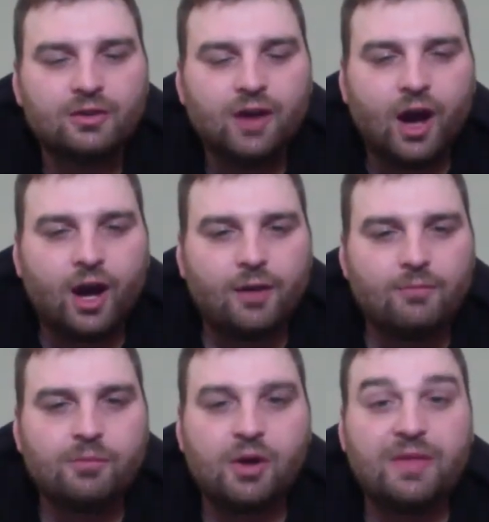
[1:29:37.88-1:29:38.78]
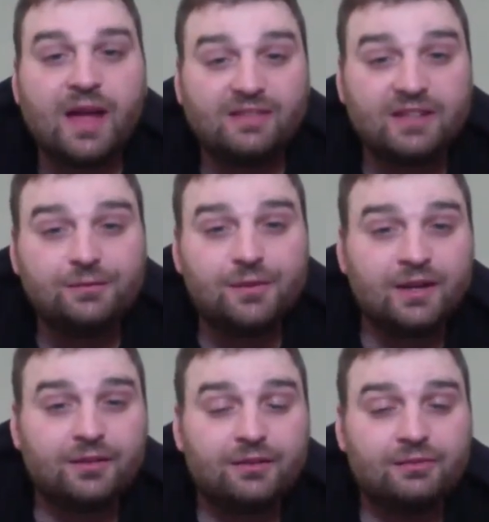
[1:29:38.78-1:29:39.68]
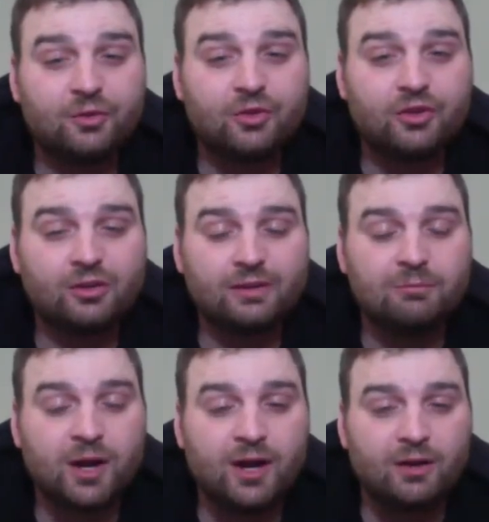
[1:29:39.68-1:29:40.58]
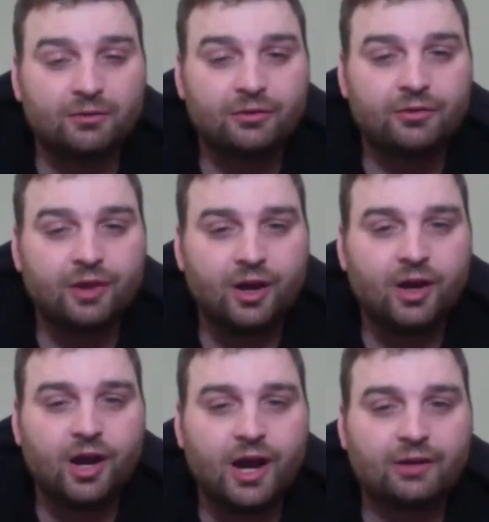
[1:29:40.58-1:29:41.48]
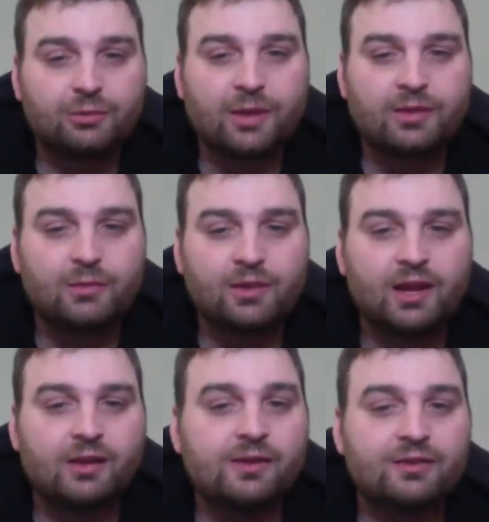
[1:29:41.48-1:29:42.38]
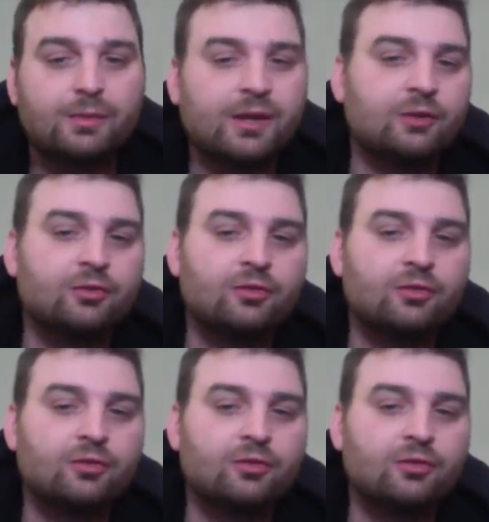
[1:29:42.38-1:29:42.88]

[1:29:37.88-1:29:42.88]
But that defense for the Cleveland Browns, I expect them to get at least a pick or two